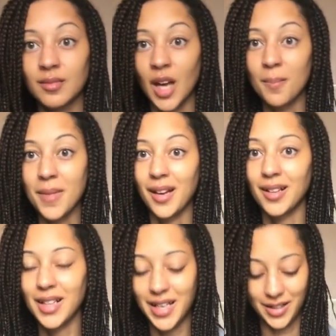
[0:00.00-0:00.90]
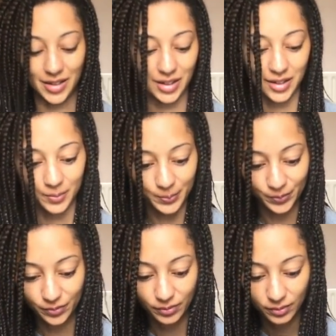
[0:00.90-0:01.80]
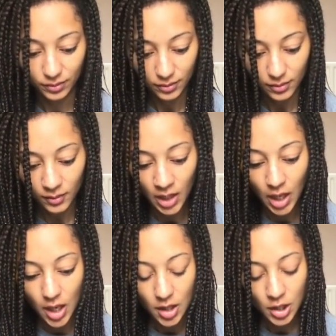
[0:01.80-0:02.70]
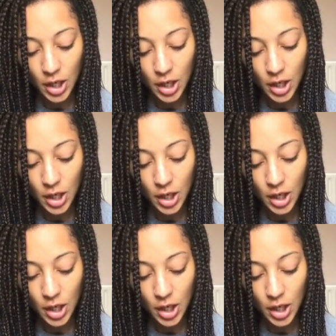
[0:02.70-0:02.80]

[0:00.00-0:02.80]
That mega list. There's